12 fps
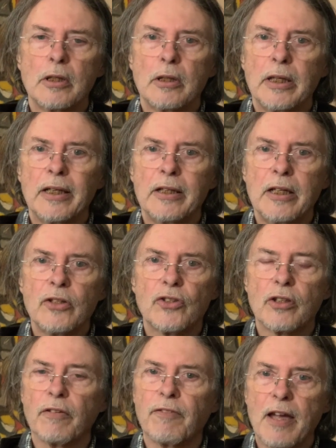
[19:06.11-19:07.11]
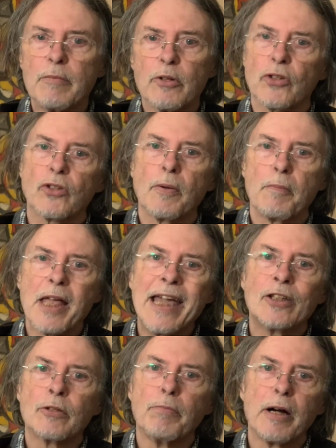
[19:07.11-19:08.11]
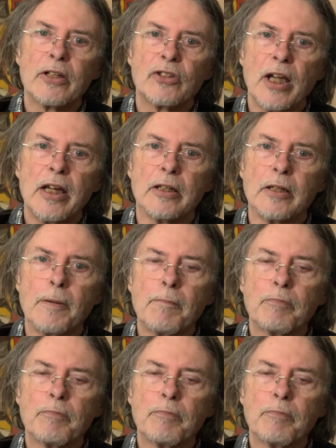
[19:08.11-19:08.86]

It is the famous 8:10,